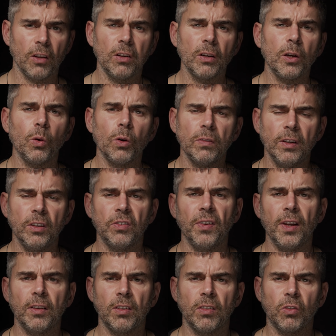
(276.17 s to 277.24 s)
I was looking at all of these
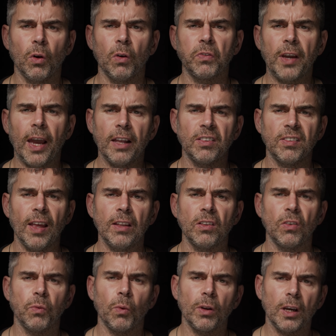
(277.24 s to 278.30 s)
things to sort of get a
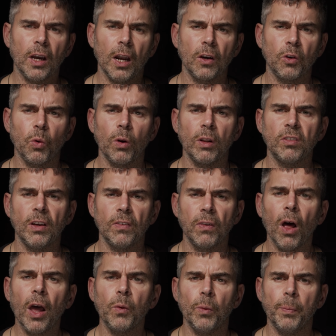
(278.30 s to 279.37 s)
sense of what the kind of quality of
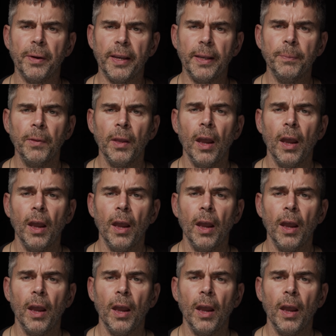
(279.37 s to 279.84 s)
light would be.